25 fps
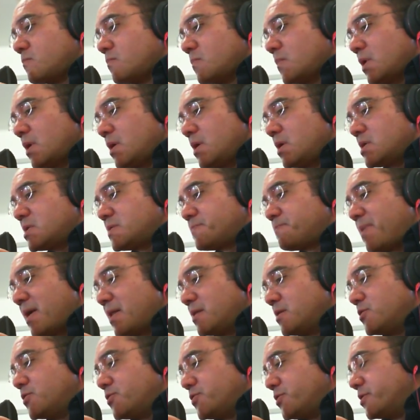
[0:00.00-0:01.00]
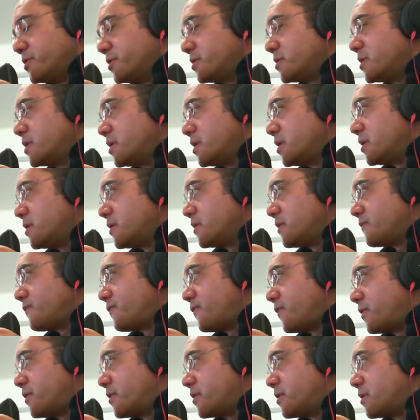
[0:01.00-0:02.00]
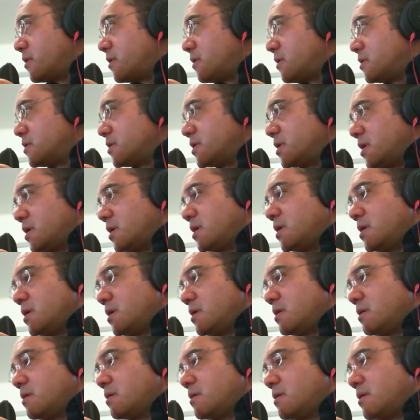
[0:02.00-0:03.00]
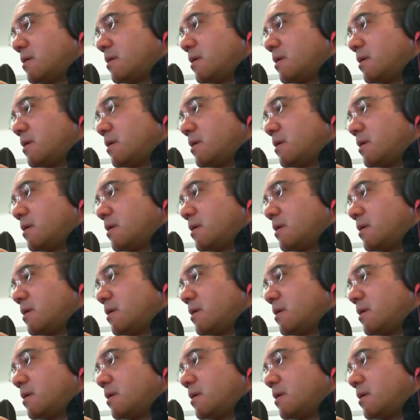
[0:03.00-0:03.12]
expenditure for all the